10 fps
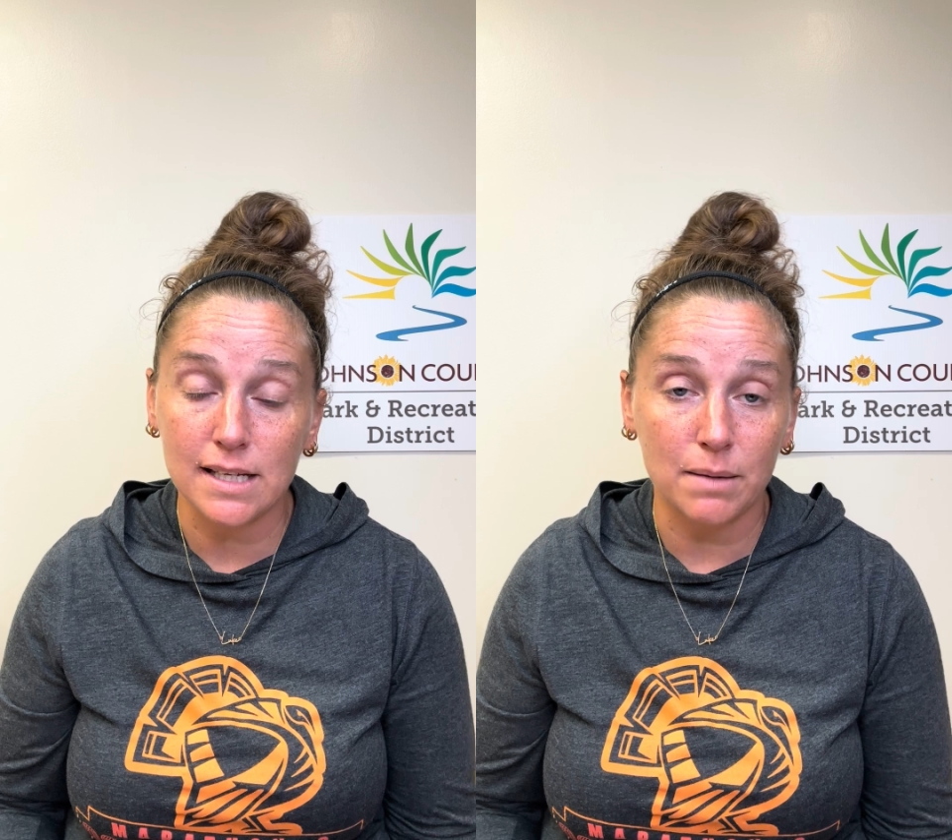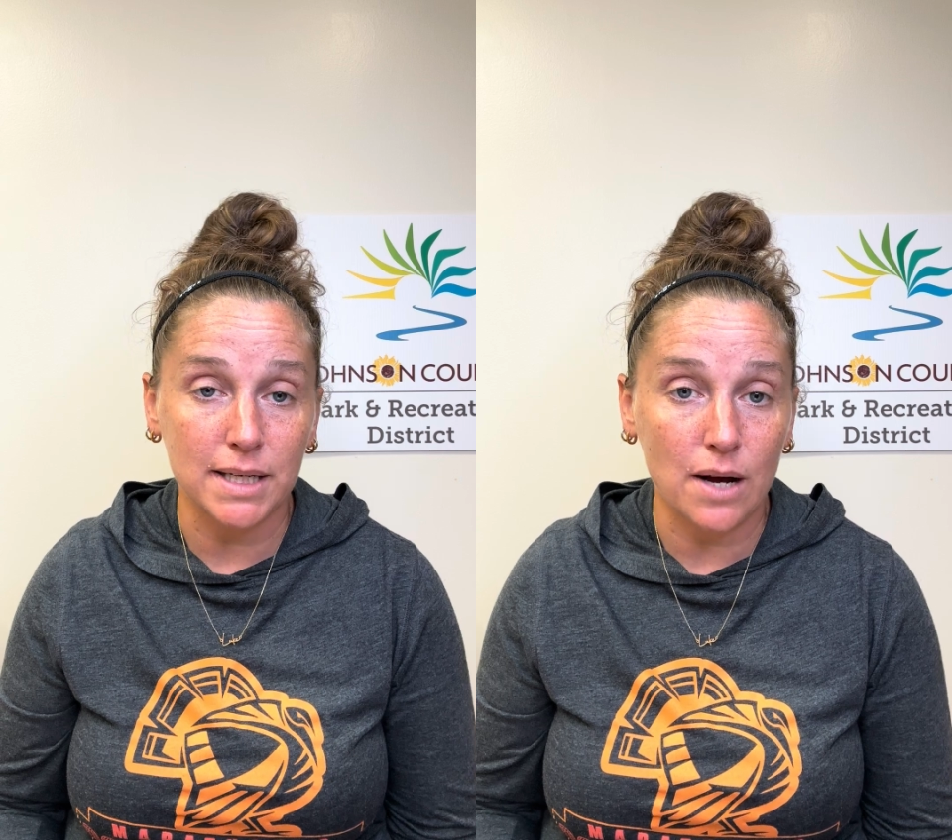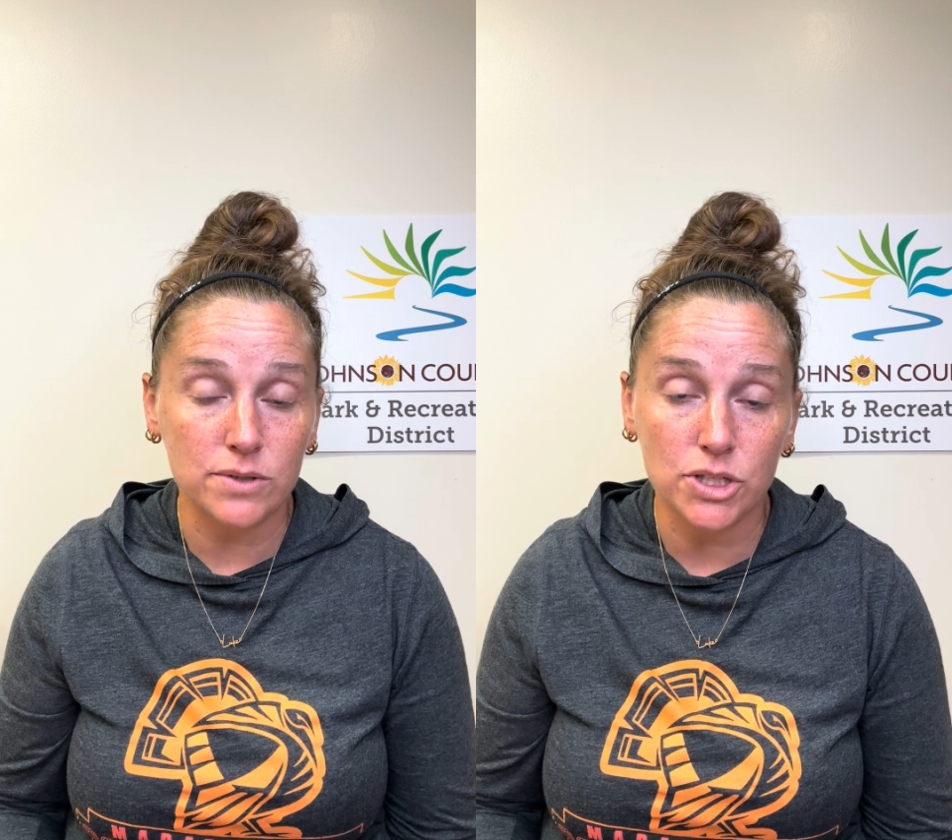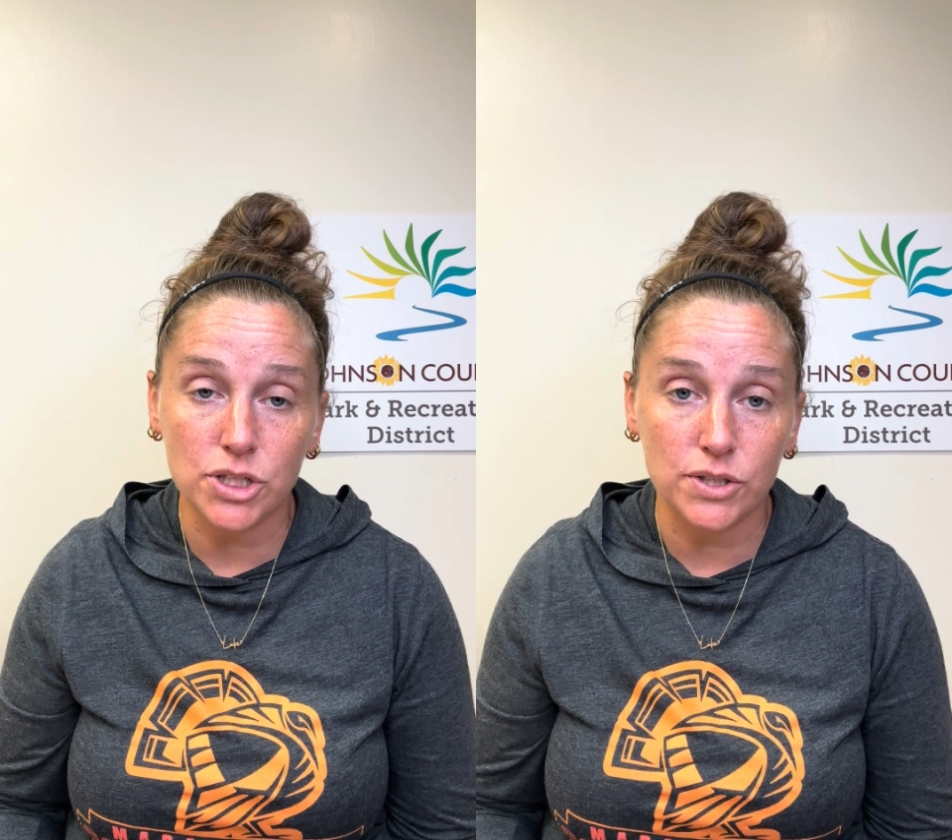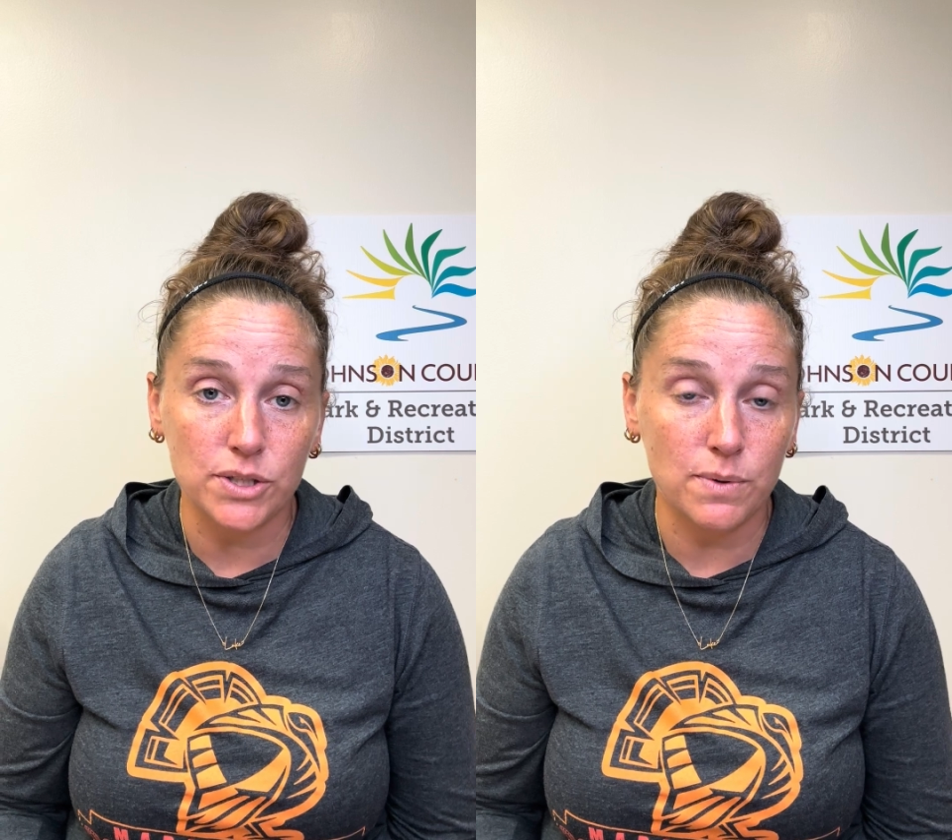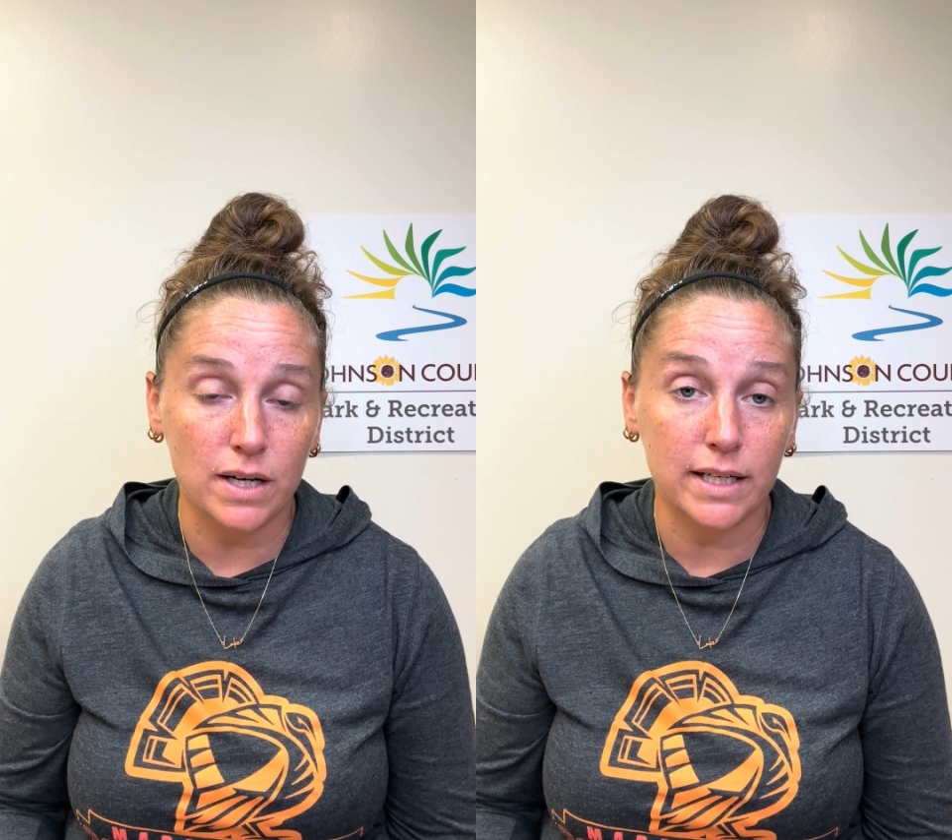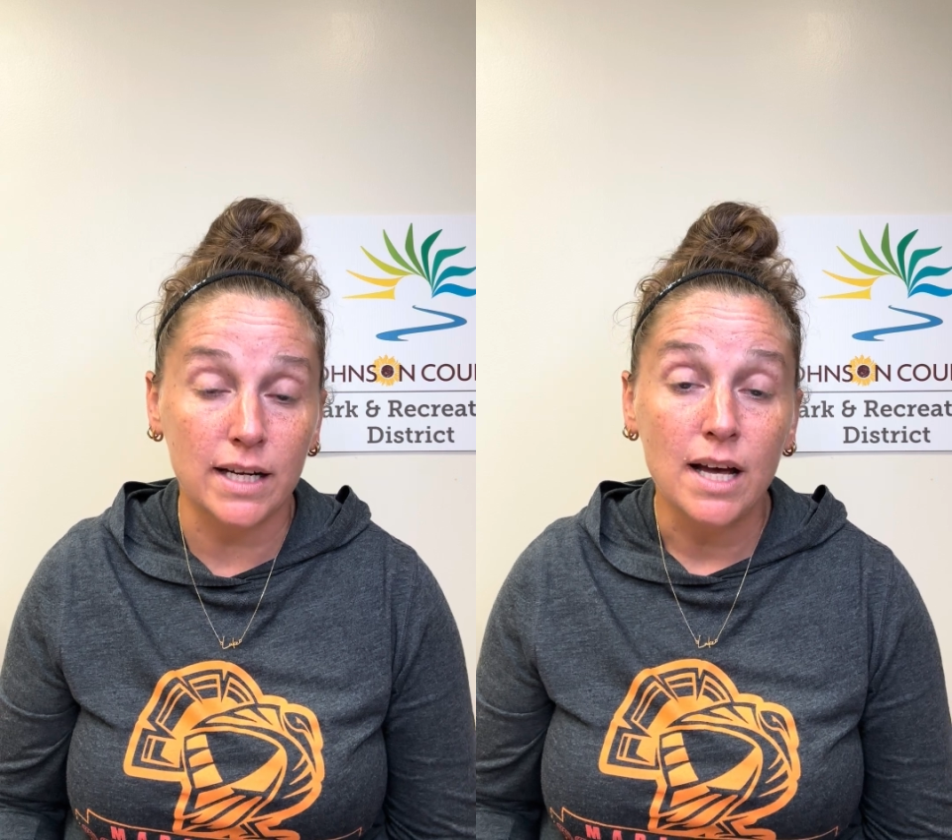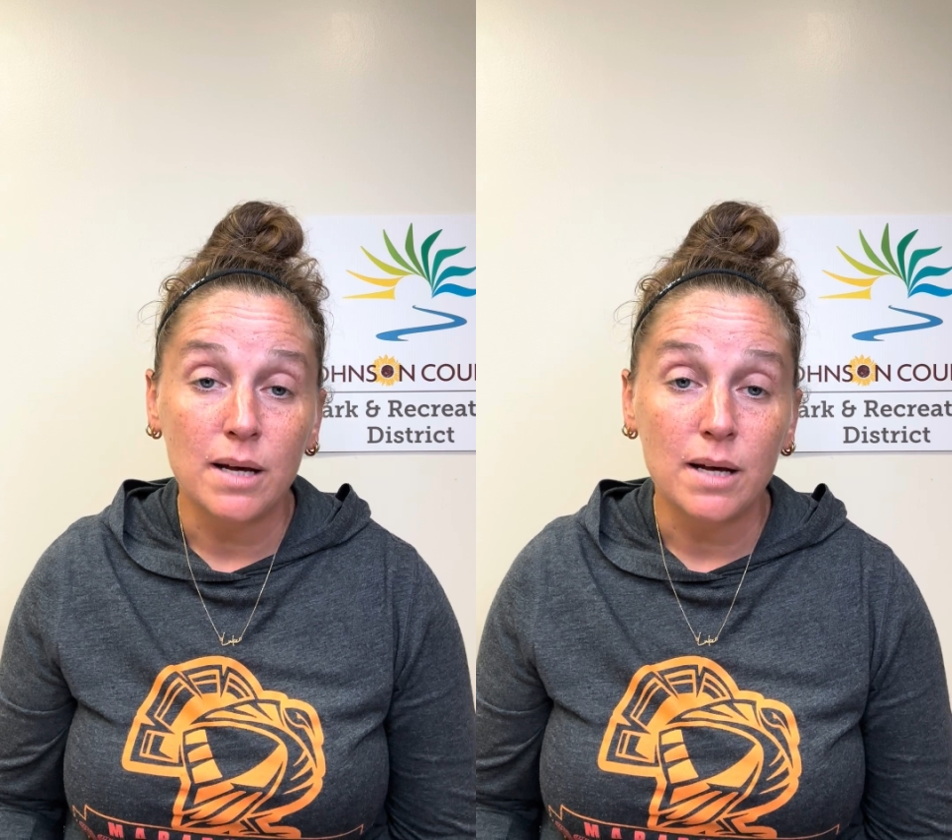coming out to cheer you on,